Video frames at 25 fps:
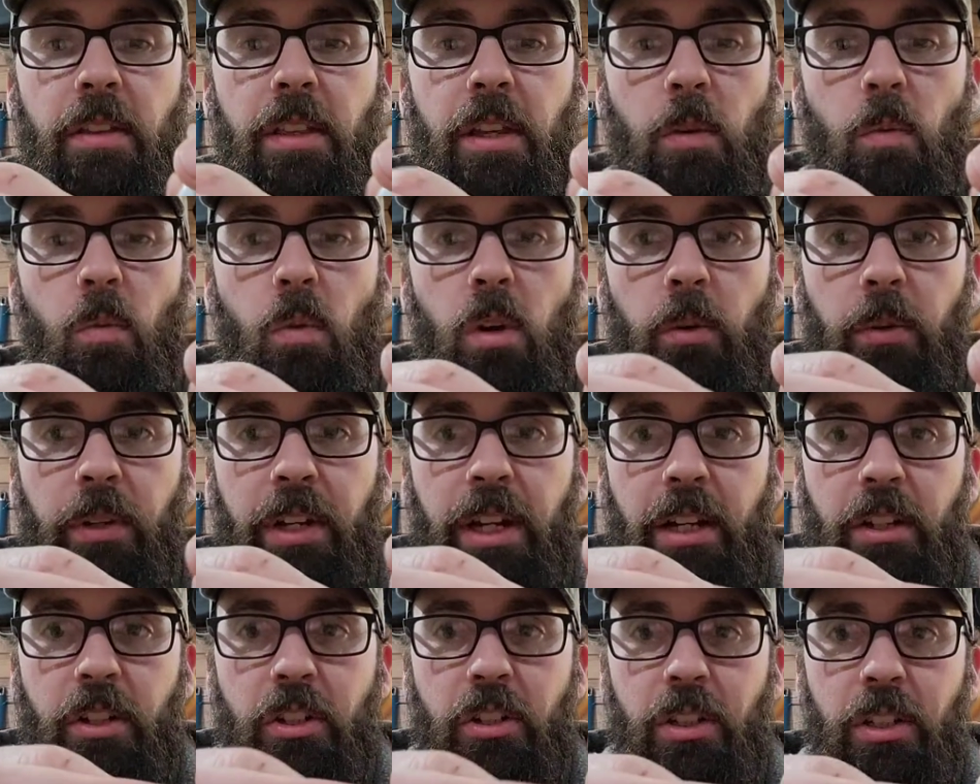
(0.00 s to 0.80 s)
won't
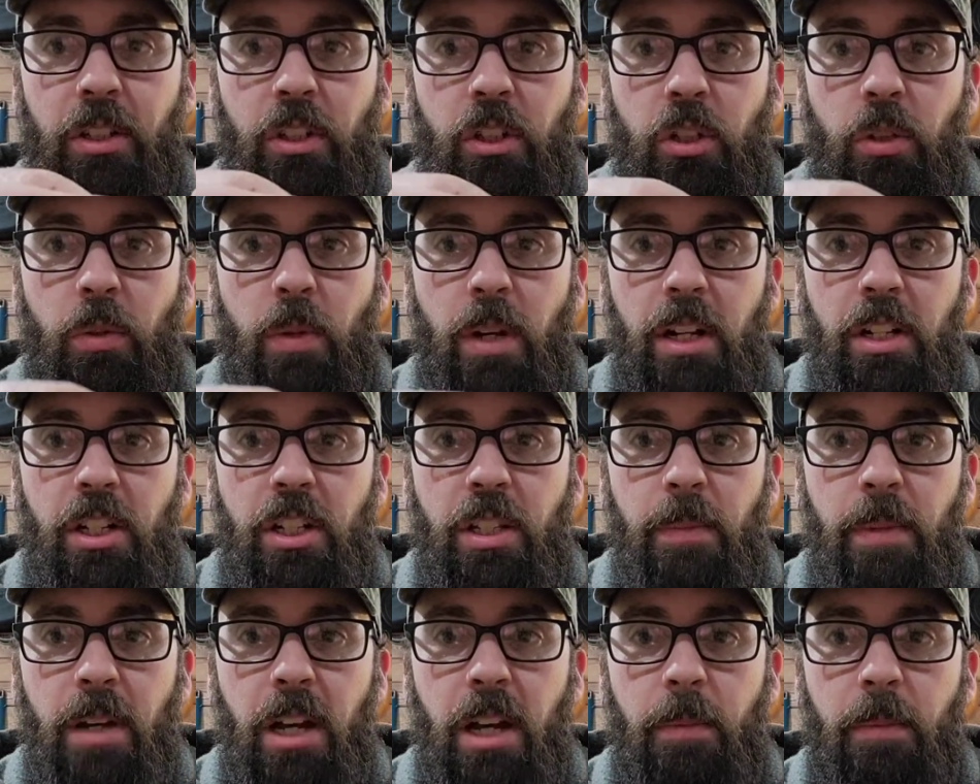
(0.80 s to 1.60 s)
actually scratch
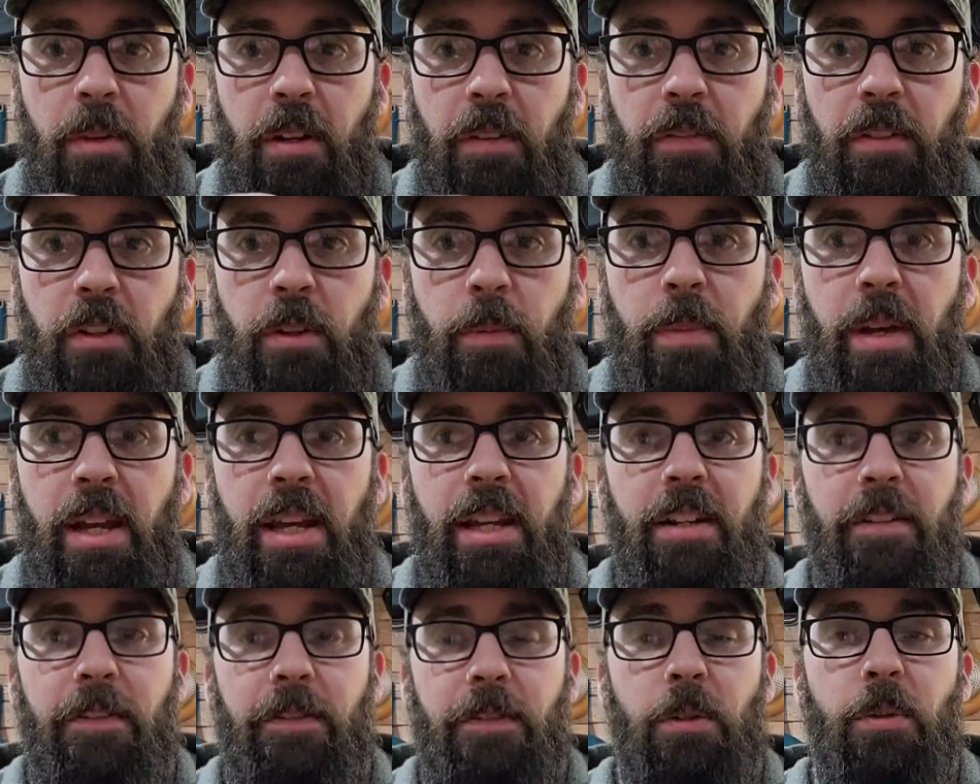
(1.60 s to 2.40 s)
the bottom of your
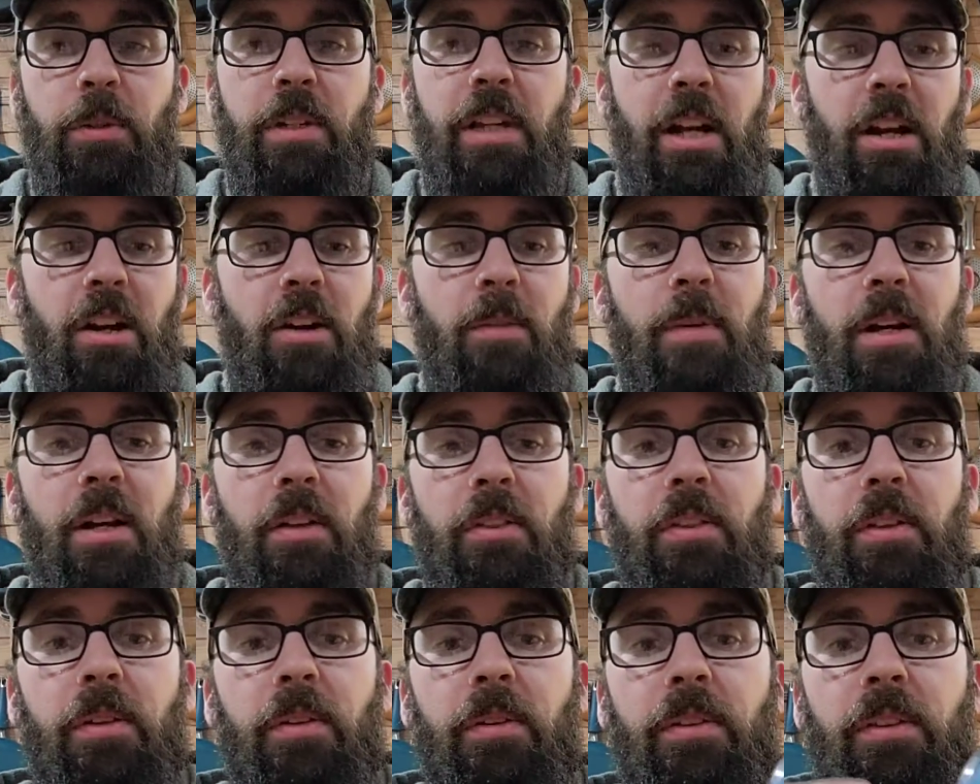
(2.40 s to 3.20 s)
bait. If you care
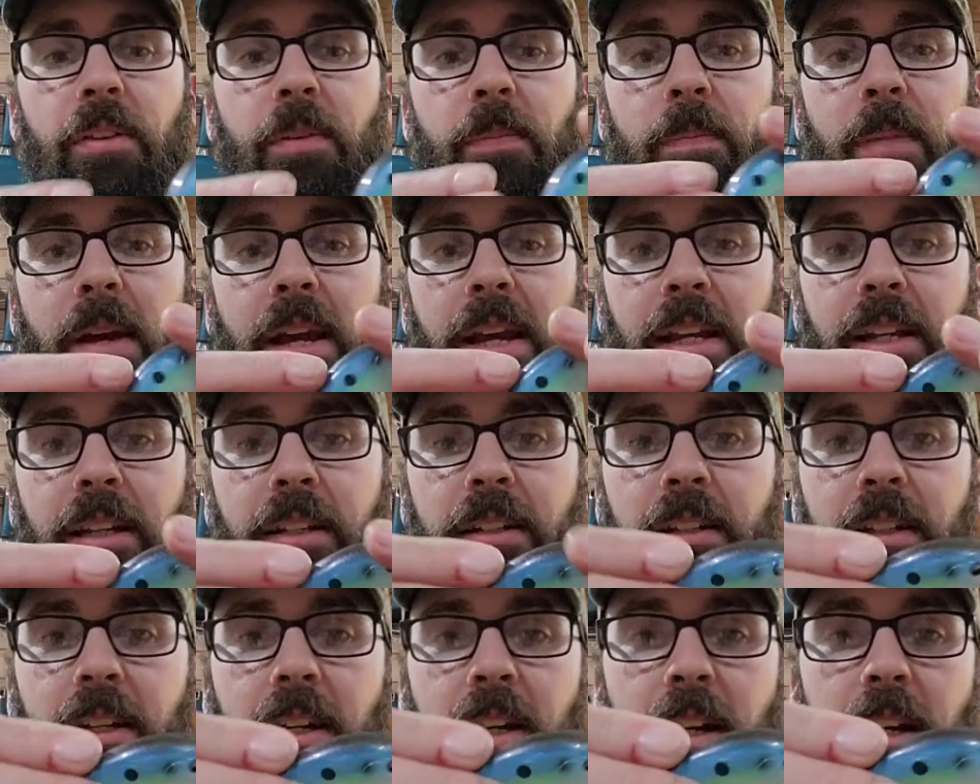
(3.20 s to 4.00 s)
about the
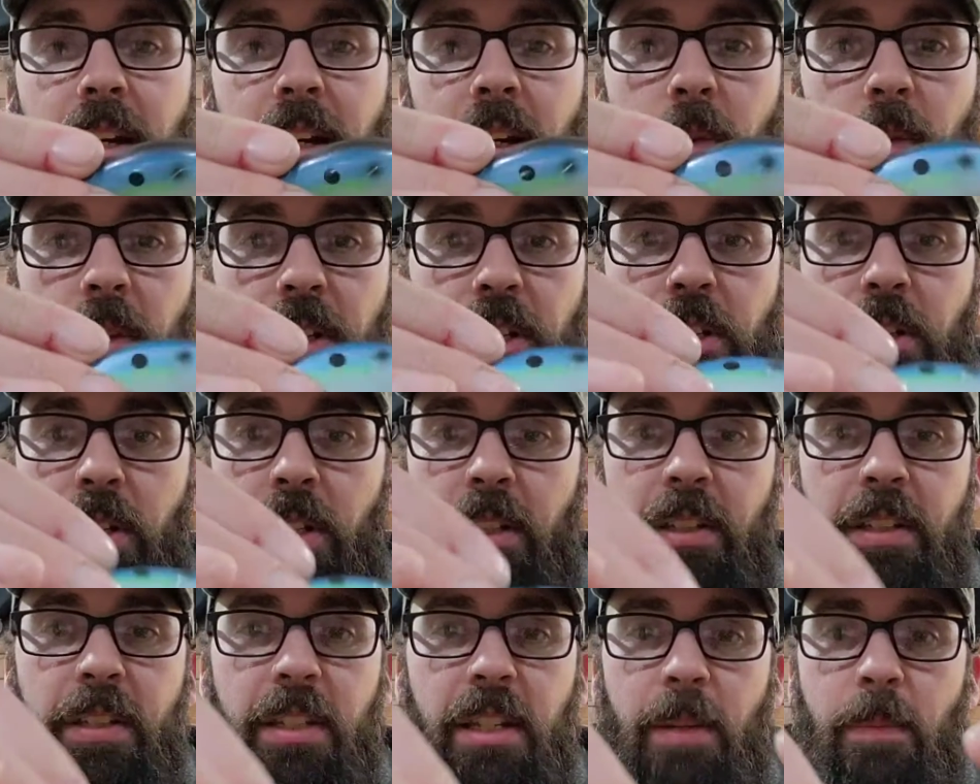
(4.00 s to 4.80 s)
paint, which you
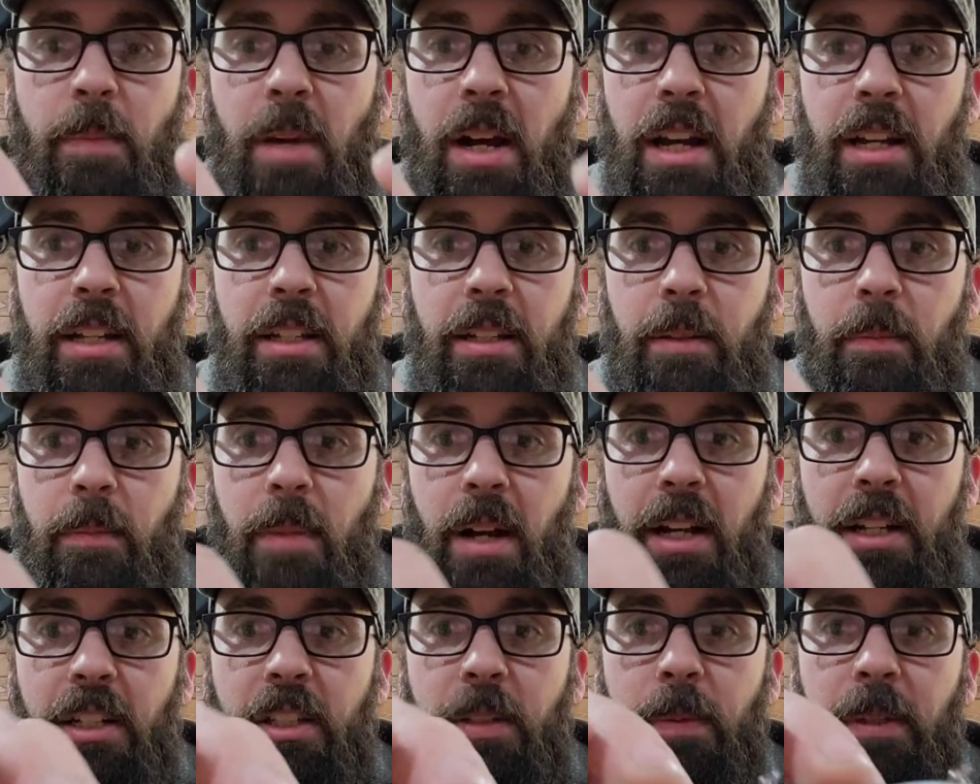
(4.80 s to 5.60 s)
can see
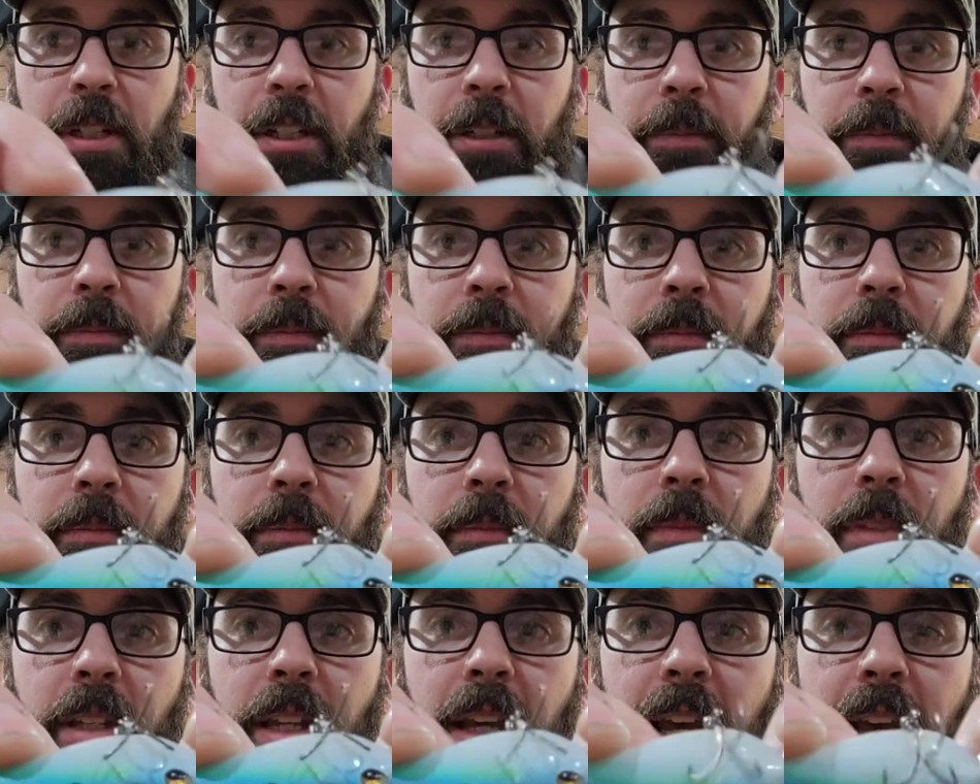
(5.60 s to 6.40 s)
mine's been
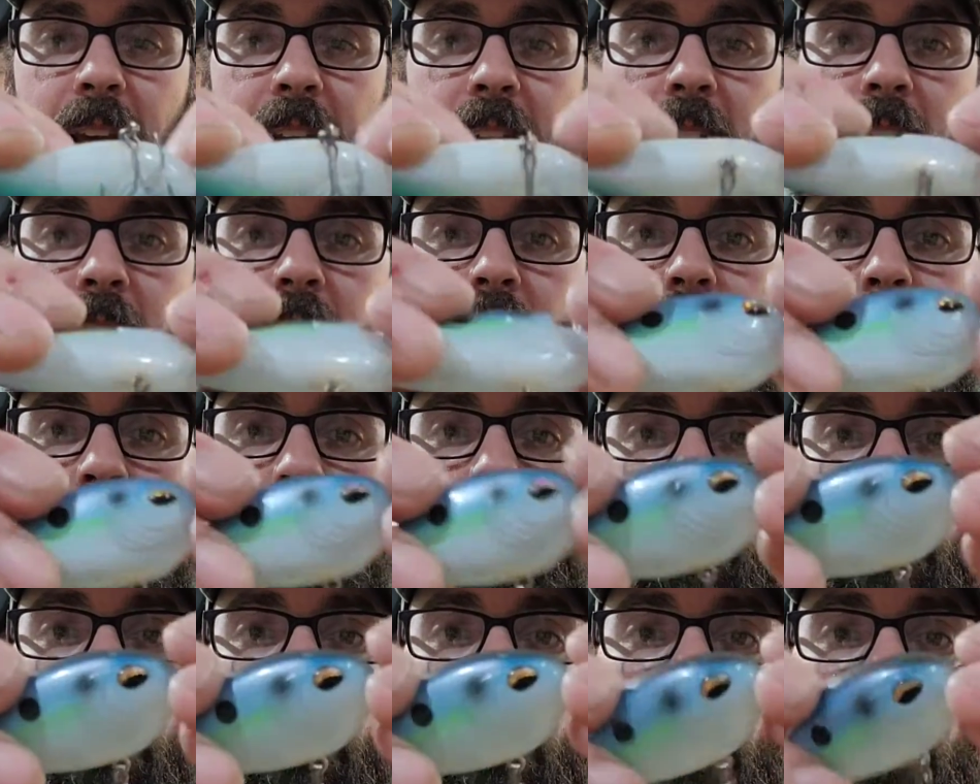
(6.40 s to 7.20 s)
ate up
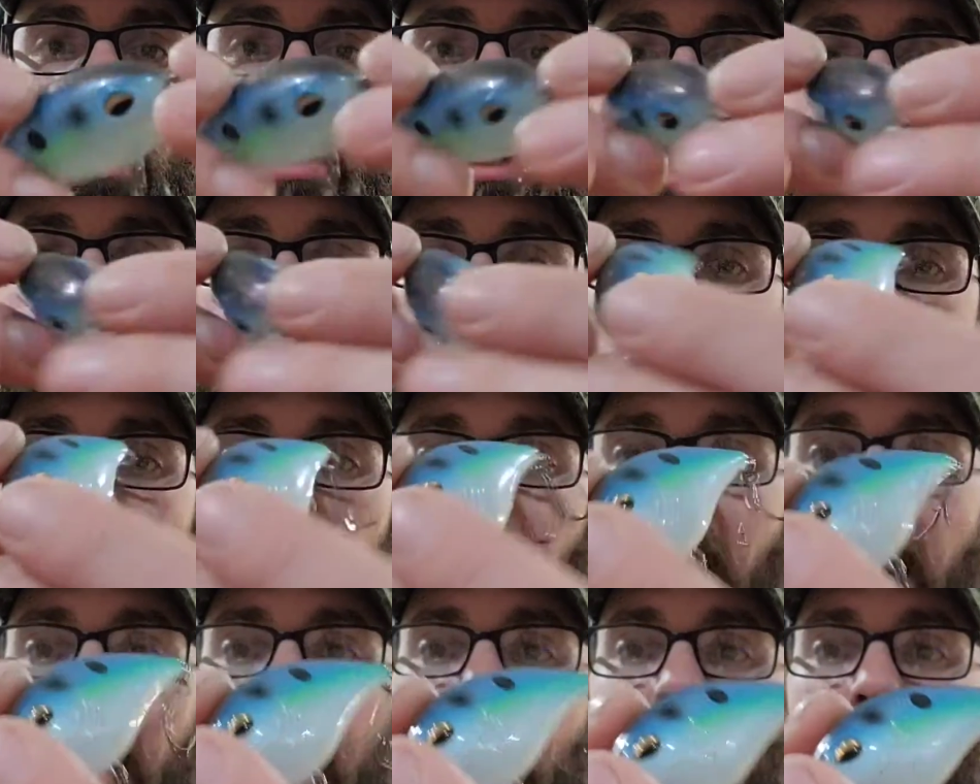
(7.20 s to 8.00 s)
through running it
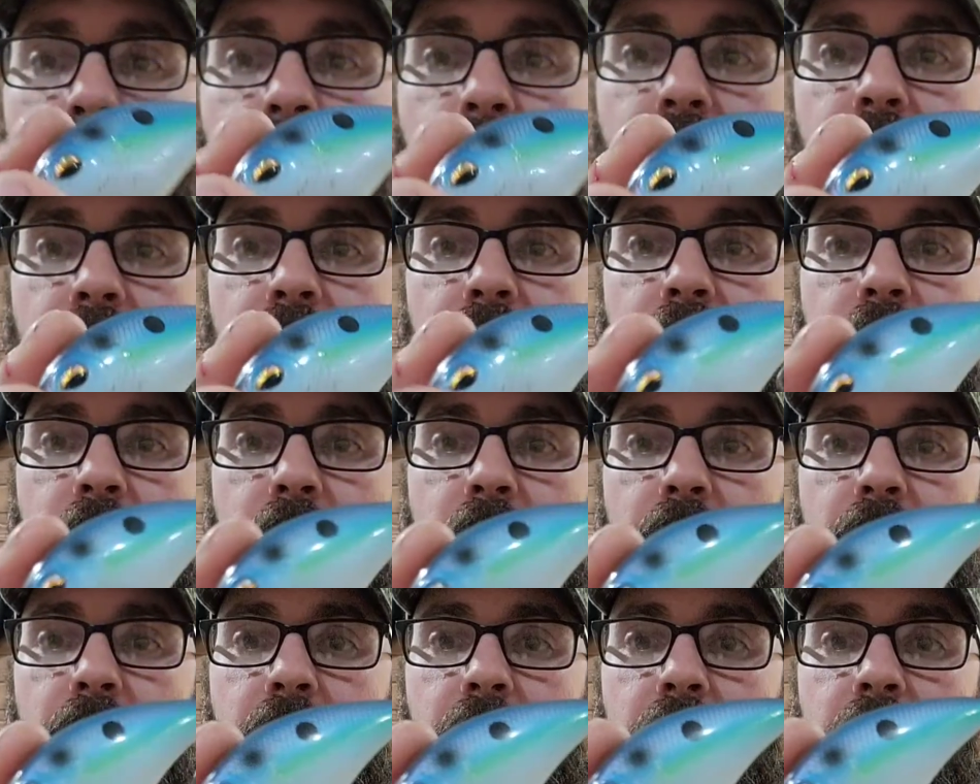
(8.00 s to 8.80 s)
through everything. You
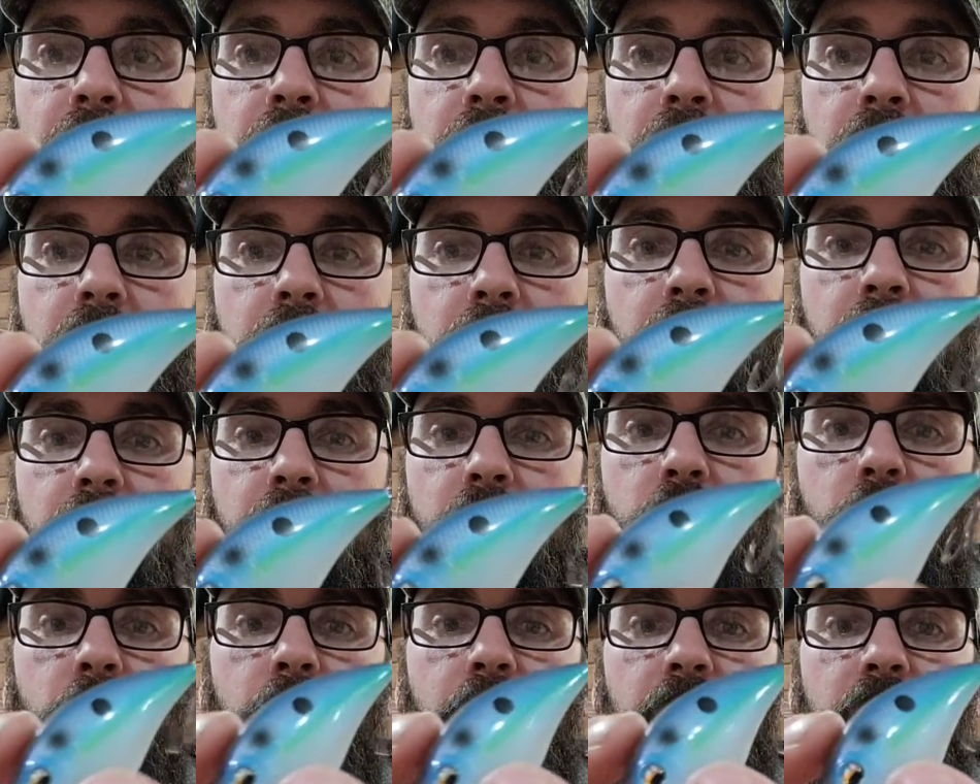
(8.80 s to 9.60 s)
can see
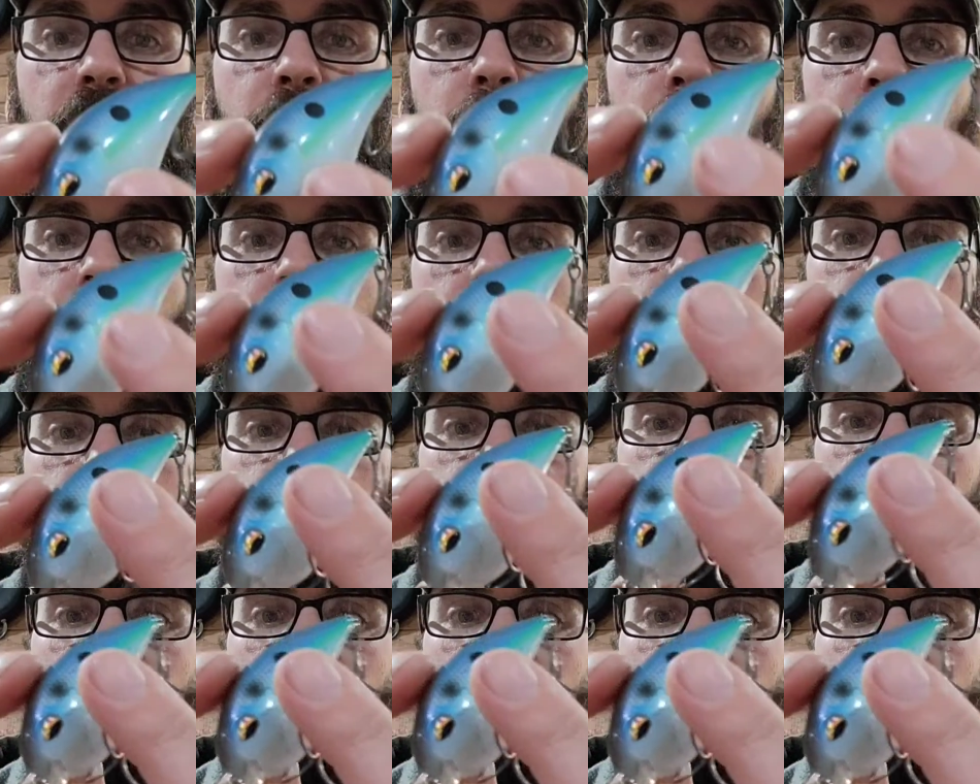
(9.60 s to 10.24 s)
scratch marks,